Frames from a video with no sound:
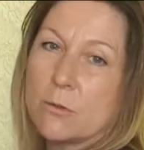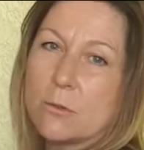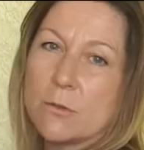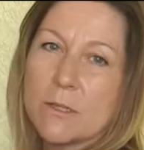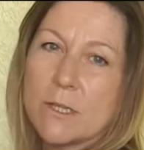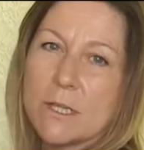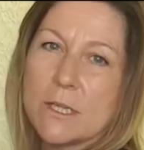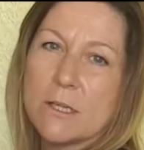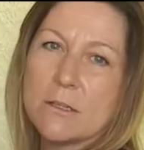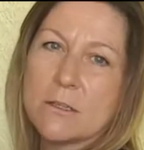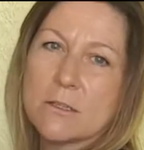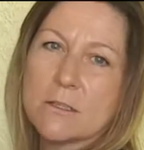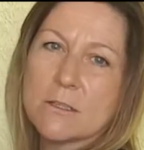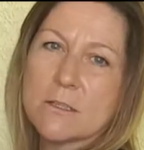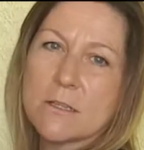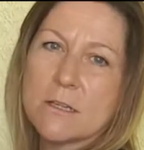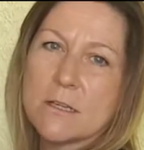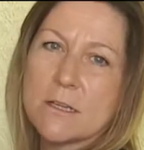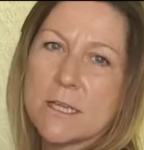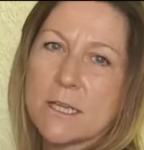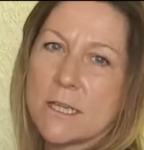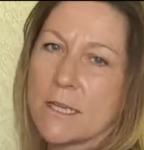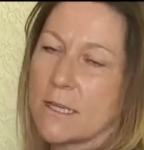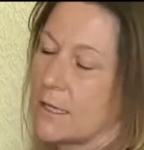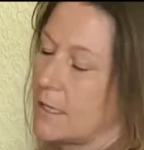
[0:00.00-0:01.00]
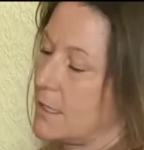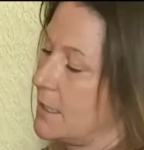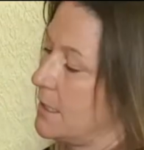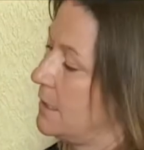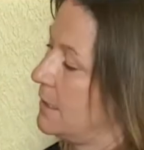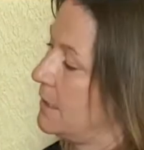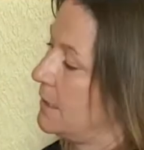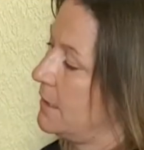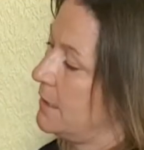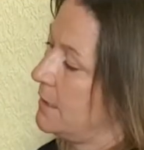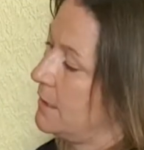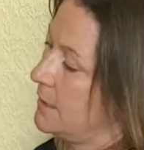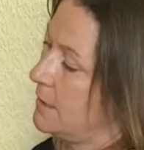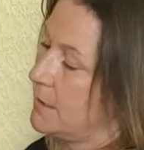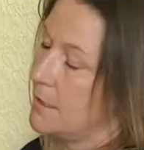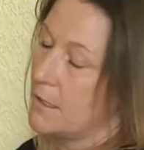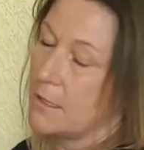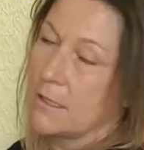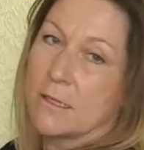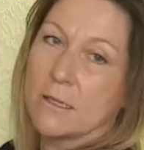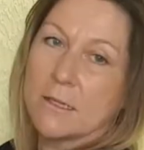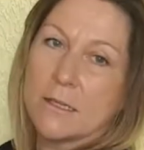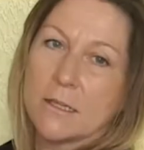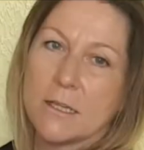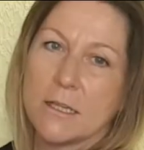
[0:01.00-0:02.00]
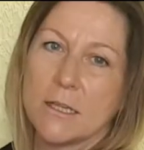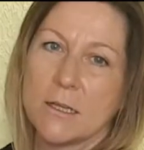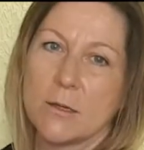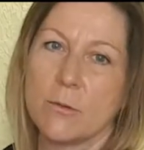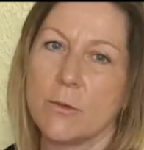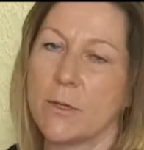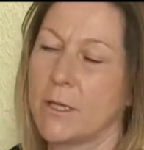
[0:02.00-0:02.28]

what that looks like. There we